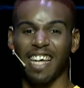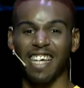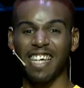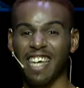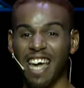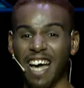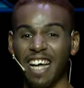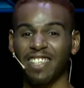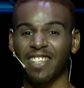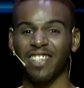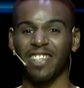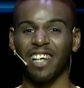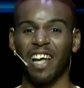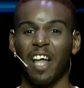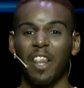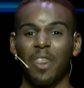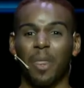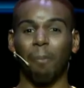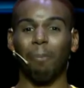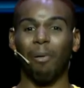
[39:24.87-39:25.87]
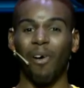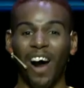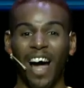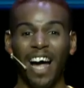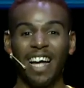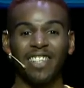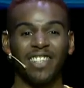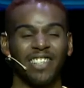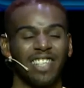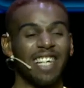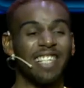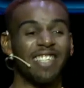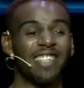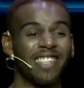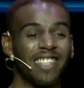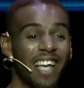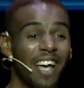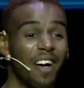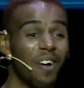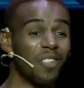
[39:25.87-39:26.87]
Yes, the price and
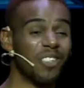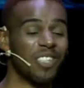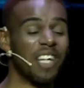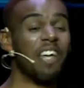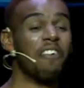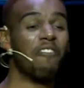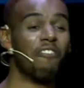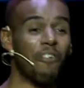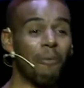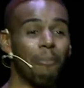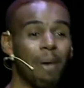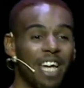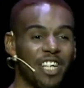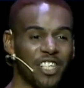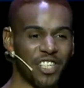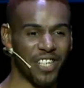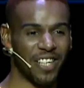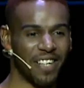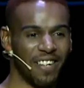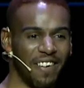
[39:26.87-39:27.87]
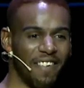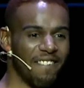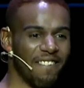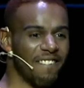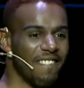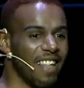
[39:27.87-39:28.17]
sales information.